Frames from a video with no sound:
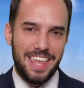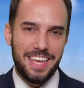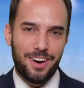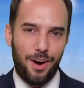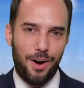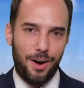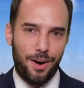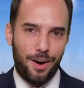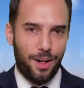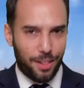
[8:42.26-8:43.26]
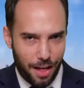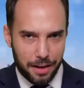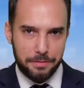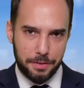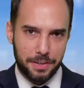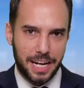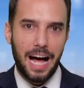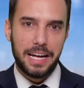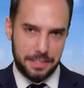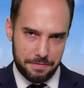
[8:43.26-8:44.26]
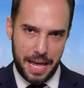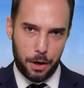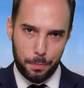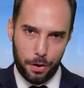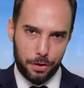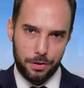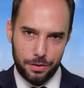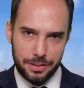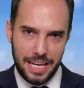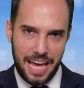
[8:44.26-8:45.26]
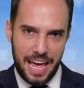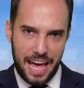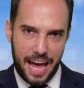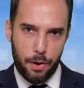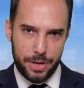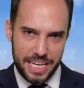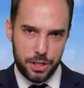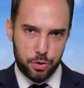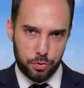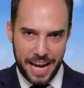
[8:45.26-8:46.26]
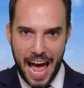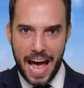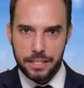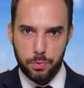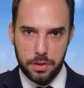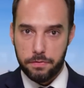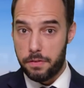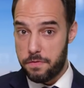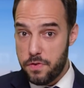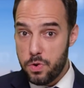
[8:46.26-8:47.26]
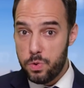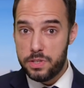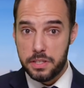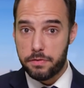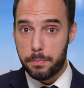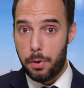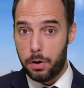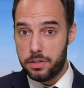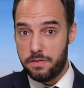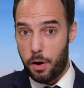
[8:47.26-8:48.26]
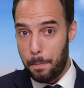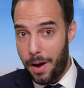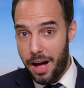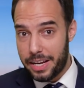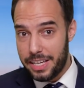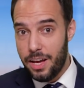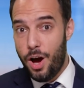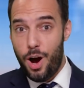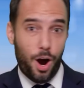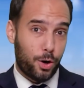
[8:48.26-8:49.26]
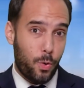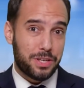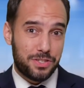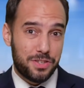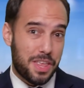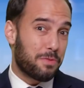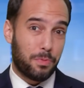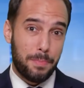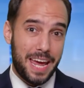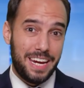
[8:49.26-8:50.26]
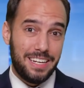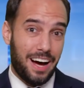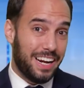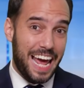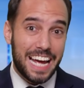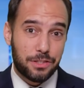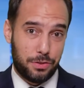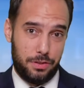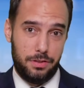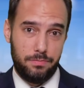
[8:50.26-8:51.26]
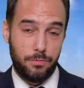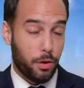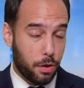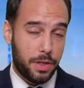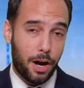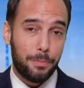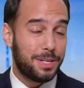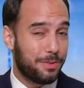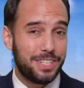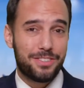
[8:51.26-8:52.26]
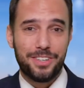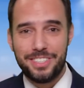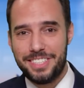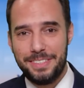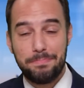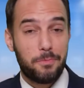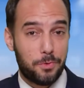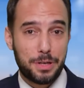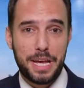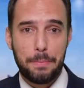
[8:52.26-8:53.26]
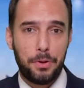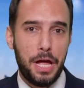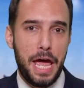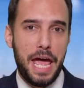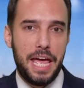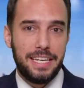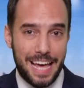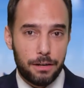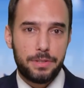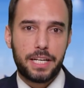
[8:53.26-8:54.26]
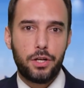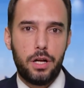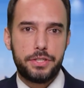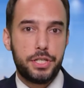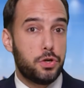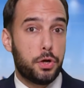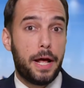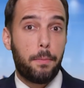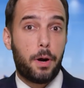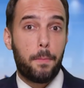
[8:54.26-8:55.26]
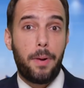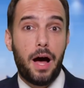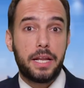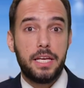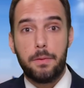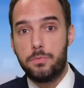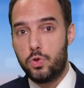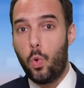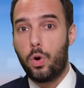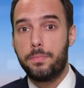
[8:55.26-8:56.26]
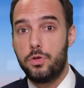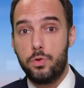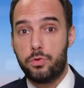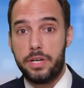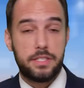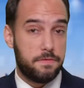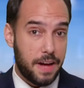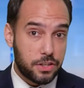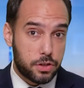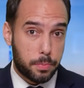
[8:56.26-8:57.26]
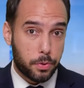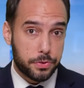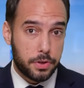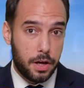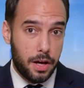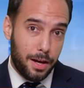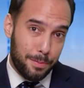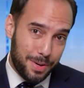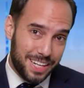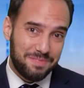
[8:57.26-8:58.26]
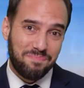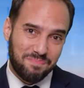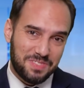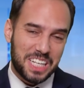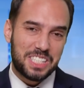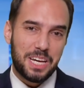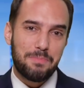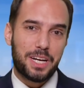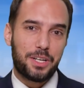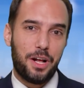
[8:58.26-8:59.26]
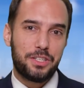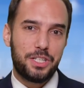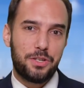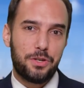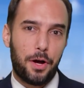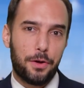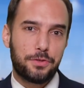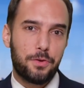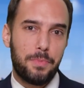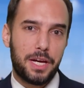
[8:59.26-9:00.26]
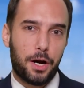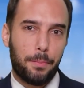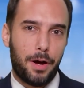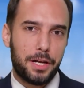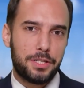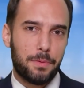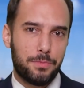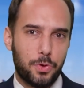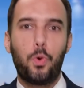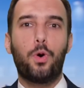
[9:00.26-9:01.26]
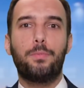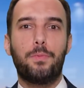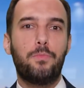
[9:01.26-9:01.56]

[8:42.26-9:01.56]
There are a lot of different kinds of nanoparticles. How each reacts with different foods and different parts of our body are questions that remain unanswered, although they are being researched. For example, nanotechnology could help our body absorb the nutrients in vegetables, but that same technology could also make our bodies absorb